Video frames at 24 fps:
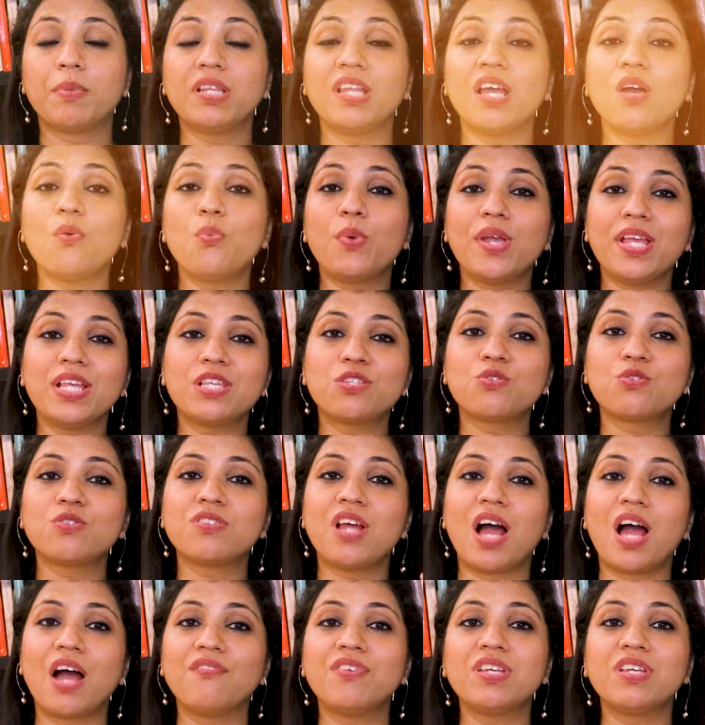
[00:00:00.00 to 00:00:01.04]
But there are ways to
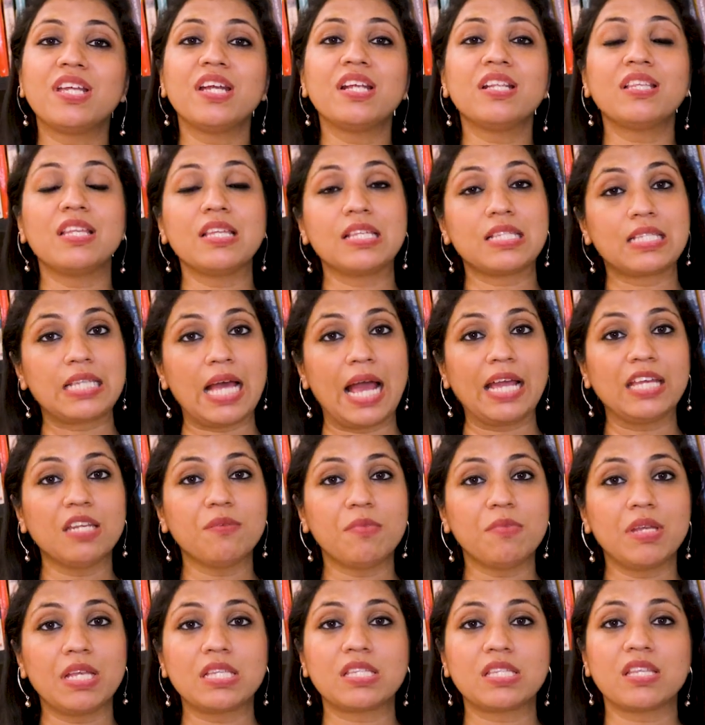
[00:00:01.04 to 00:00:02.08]
navigate these
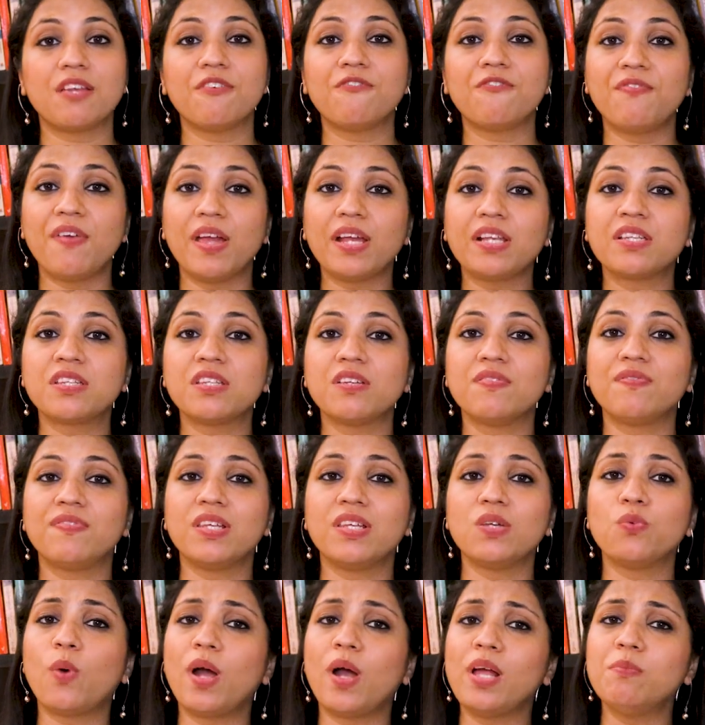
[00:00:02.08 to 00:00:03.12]
dynamics
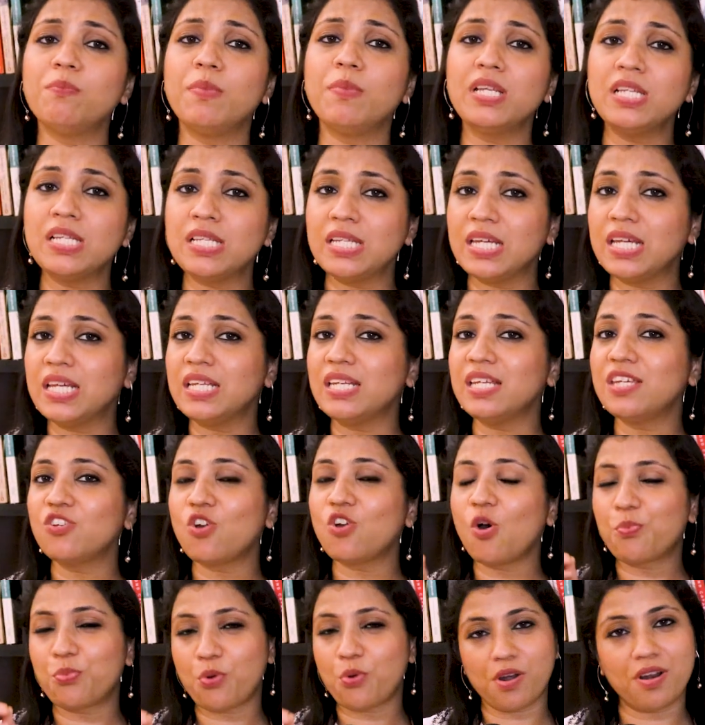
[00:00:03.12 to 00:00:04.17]
effectively while maintaining
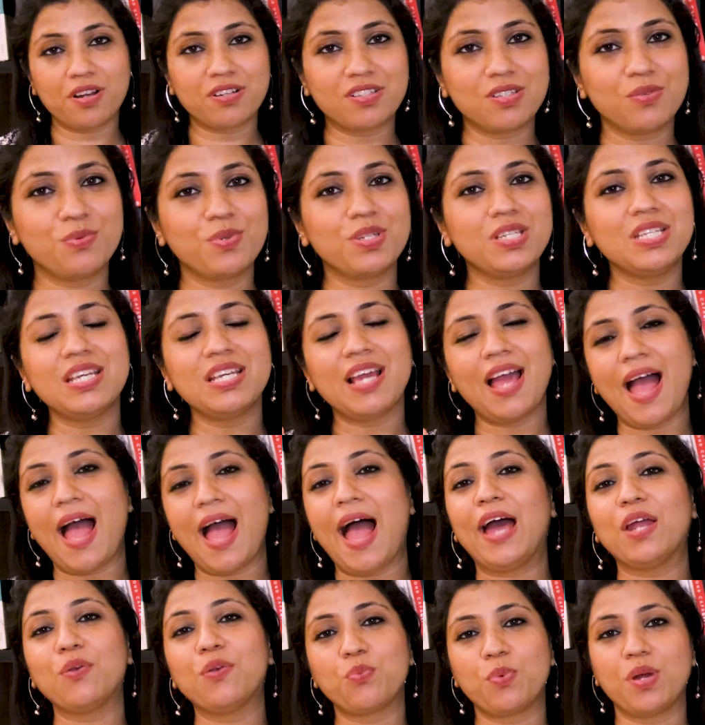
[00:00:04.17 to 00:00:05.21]
your productivity
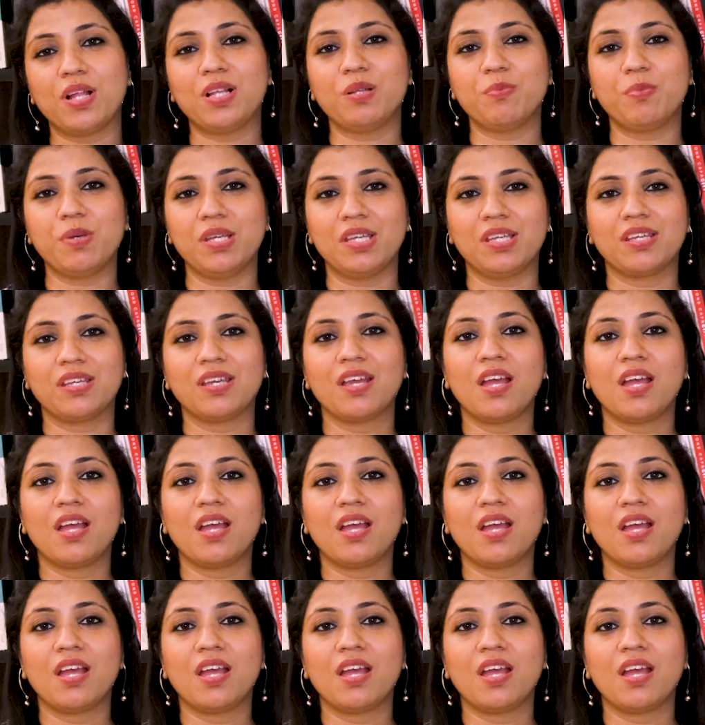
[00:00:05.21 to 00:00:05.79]
and well-being.